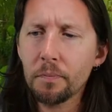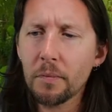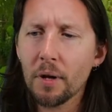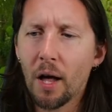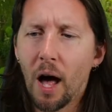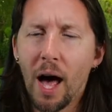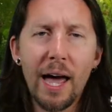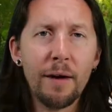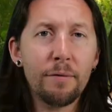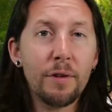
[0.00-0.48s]

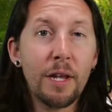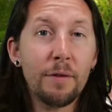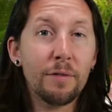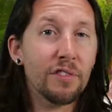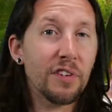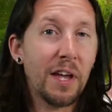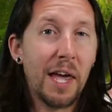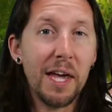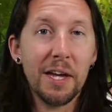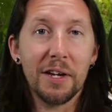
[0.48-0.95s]
I have never
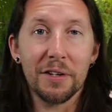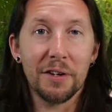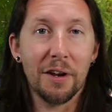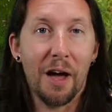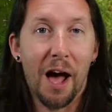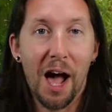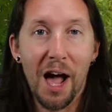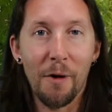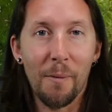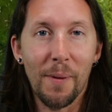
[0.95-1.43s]
taken
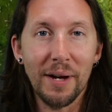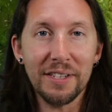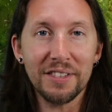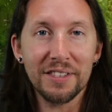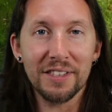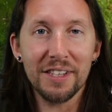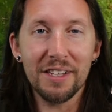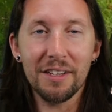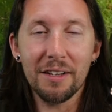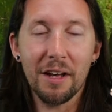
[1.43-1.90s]

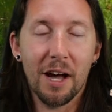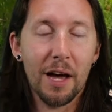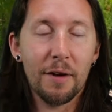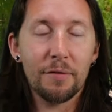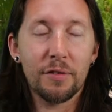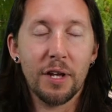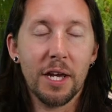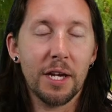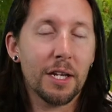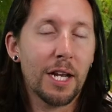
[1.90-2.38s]
ayahuasca. I
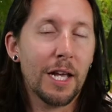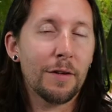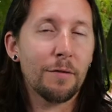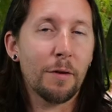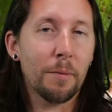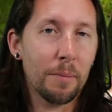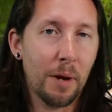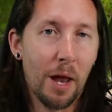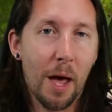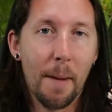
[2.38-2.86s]
have taken
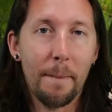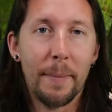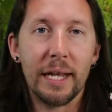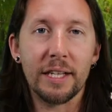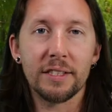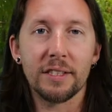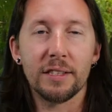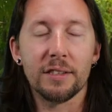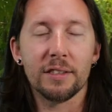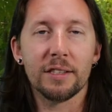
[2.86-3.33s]
other plant
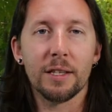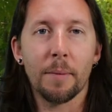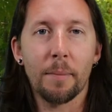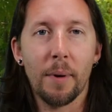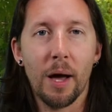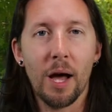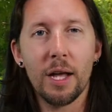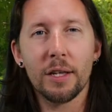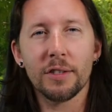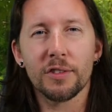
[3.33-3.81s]
medicines in the
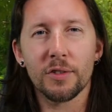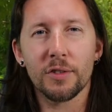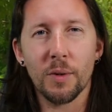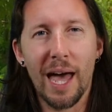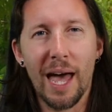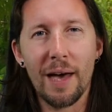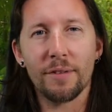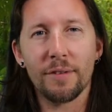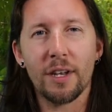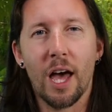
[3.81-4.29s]
past, so I
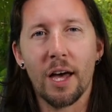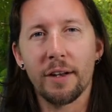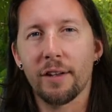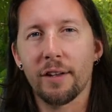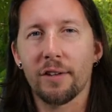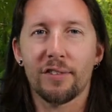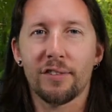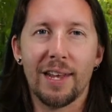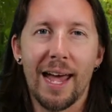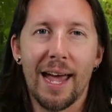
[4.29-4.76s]
have an
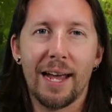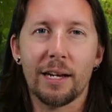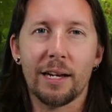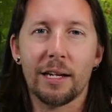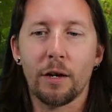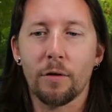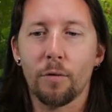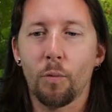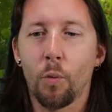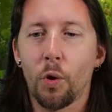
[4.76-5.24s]

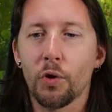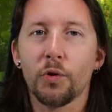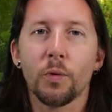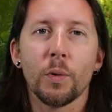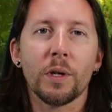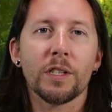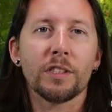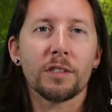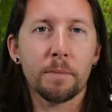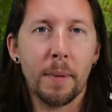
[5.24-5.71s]
understanding of what to
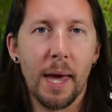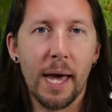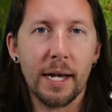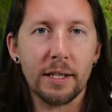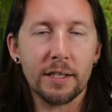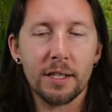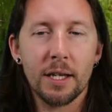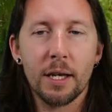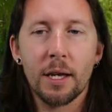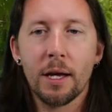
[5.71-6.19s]

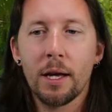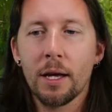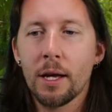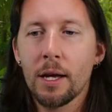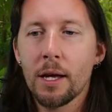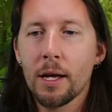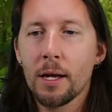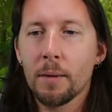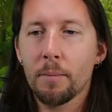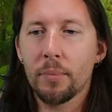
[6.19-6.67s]
expect.
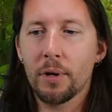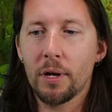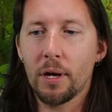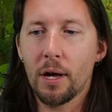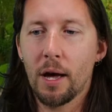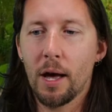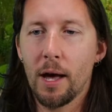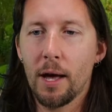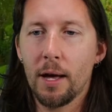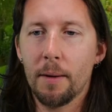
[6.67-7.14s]

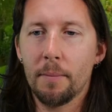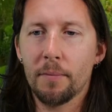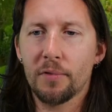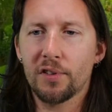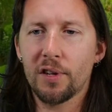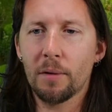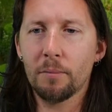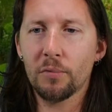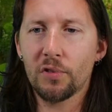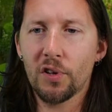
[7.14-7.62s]
But
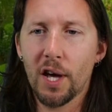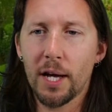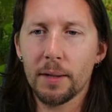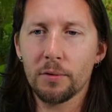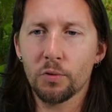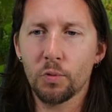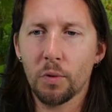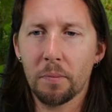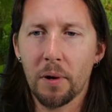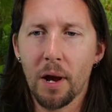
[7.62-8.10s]

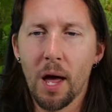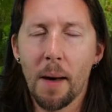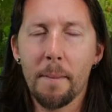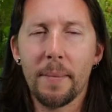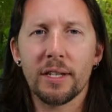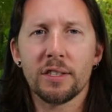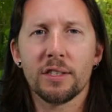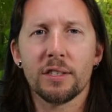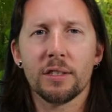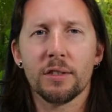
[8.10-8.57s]
sometimes with plant
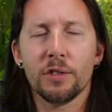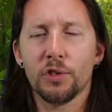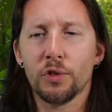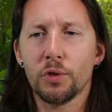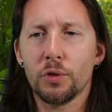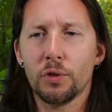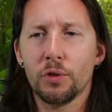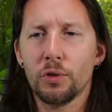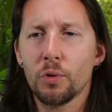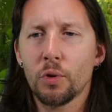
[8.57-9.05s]
medicines,
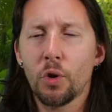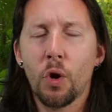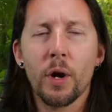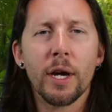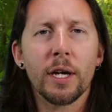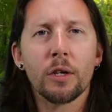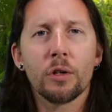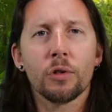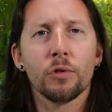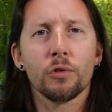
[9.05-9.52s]
you're not
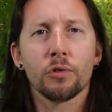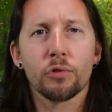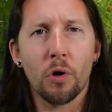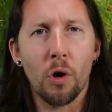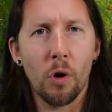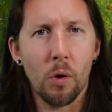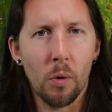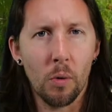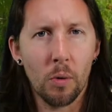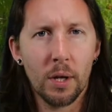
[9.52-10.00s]
in
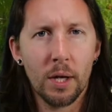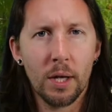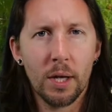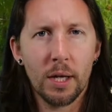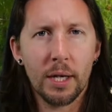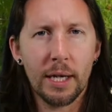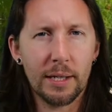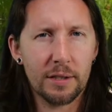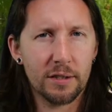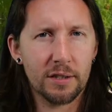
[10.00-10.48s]
control
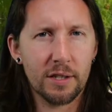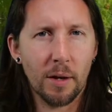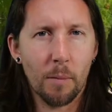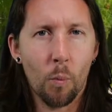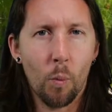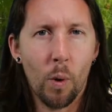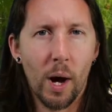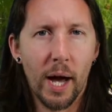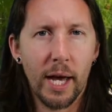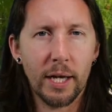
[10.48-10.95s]
in
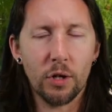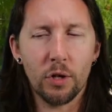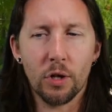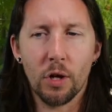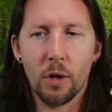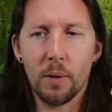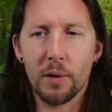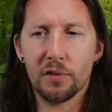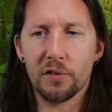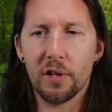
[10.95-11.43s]
some way. You
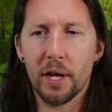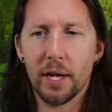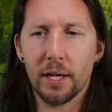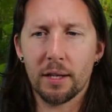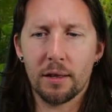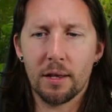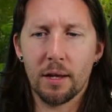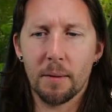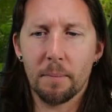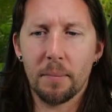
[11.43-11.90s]
know, it's
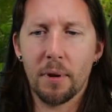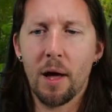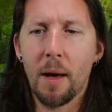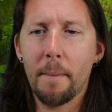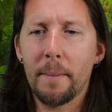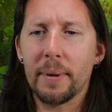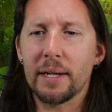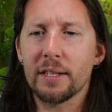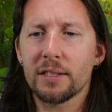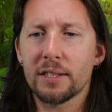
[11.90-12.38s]
like the
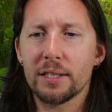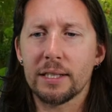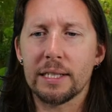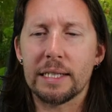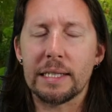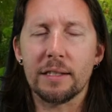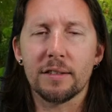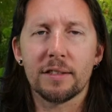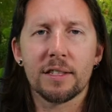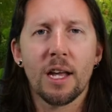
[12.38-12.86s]
plant medicine
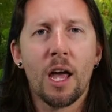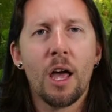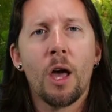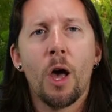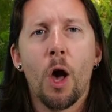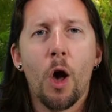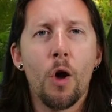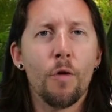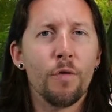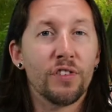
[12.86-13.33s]
is
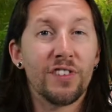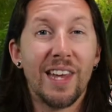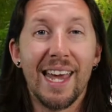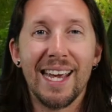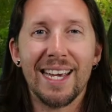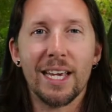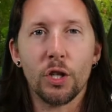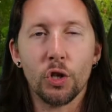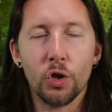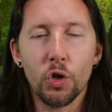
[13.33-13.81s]

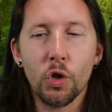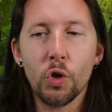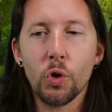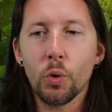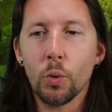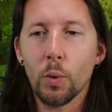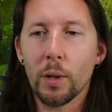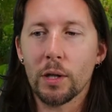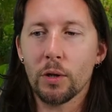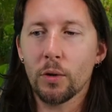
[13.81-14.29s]
overtaking
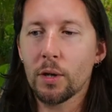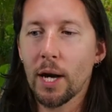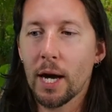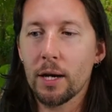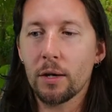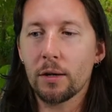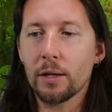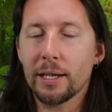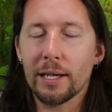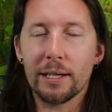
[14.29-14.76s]
you and you
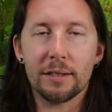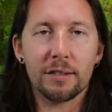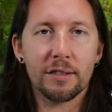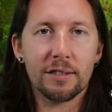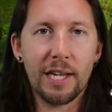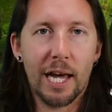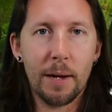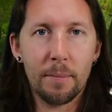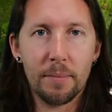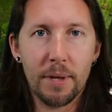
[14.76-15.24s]
cannot
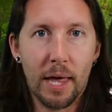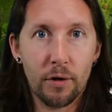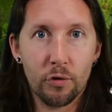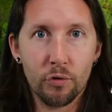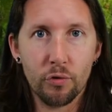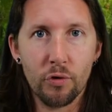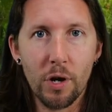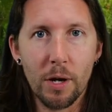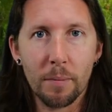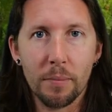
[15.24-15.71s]
escape that
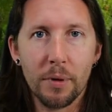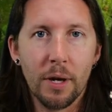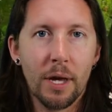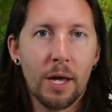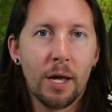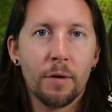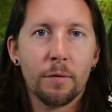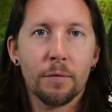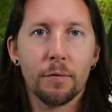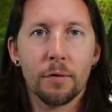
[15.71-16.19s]
trip
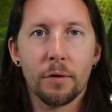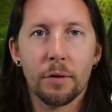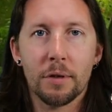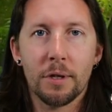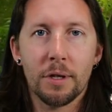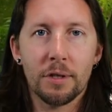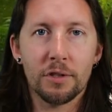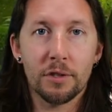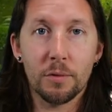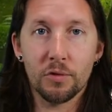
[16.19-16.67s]
for
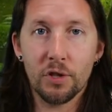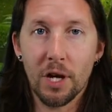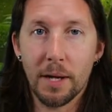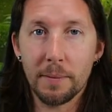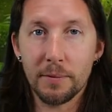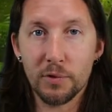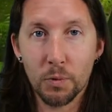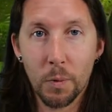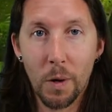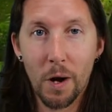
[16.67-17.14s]

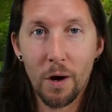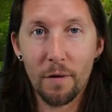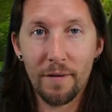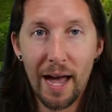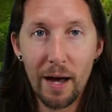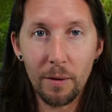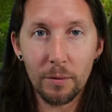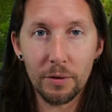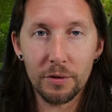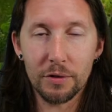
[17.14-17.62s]
sometimes 12
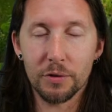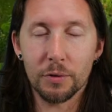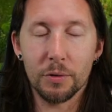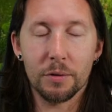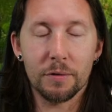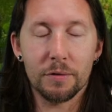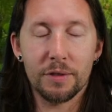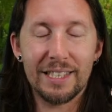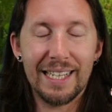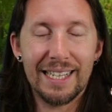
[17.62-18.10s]
hours
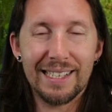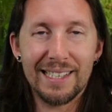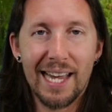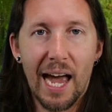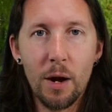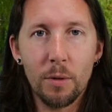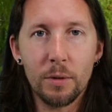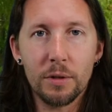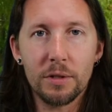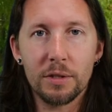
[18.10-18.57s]
or 6
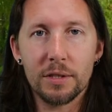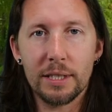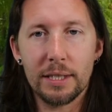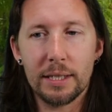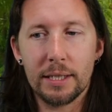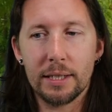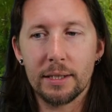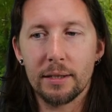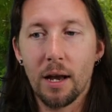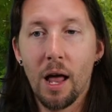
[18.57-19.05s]
hours. It
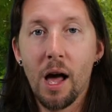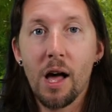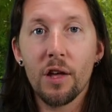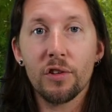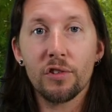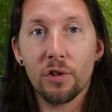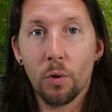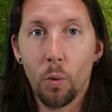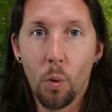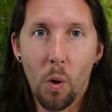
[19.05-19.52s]
can
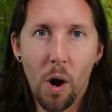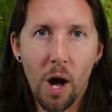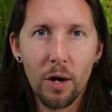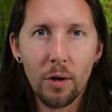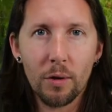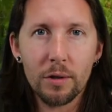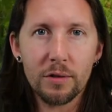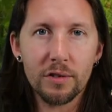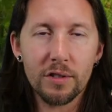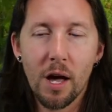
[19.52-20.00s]
last quite a
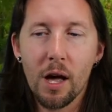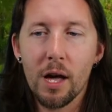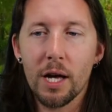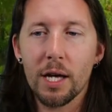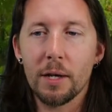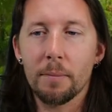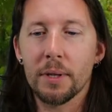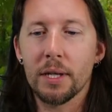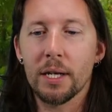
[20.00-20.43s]
long time.